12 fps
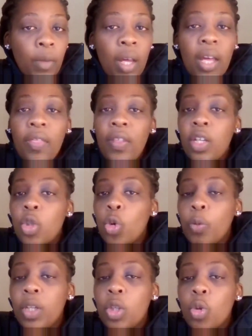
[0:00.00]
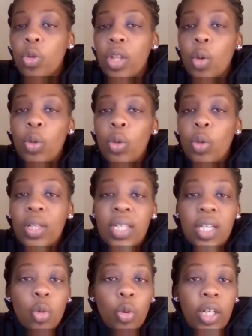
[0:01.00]
And they took me to the winter
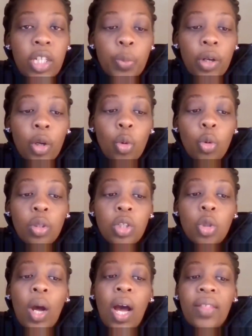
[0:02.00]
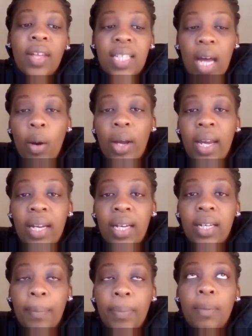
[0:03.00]
school and spring school. So that's how I ended
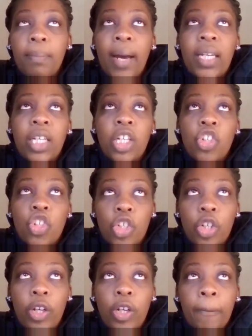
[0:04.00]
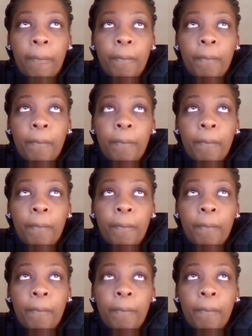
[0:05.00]
up in mining engineering.